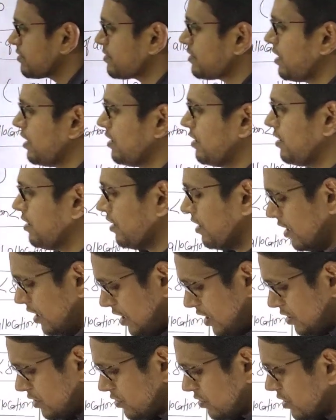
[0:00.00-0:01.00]
cell.
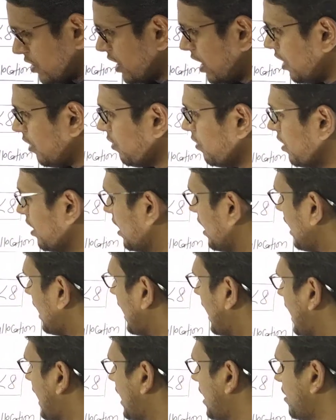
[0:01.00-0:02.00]
So now
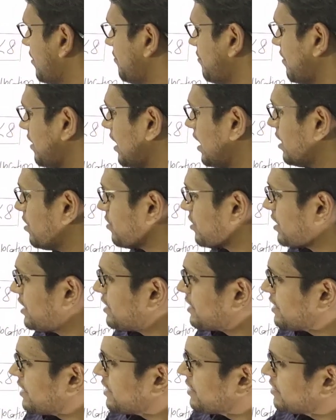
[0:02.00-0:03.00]
I have
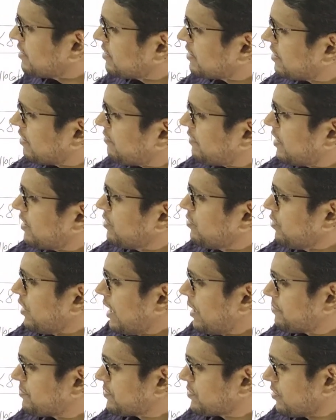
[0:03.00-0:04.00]
allocated the value
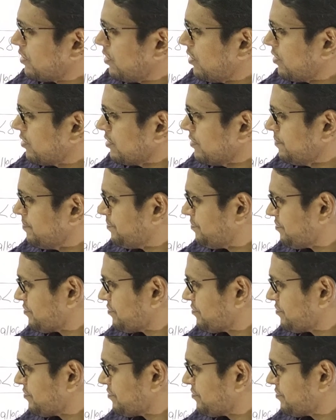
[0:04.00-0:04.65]
epsilon,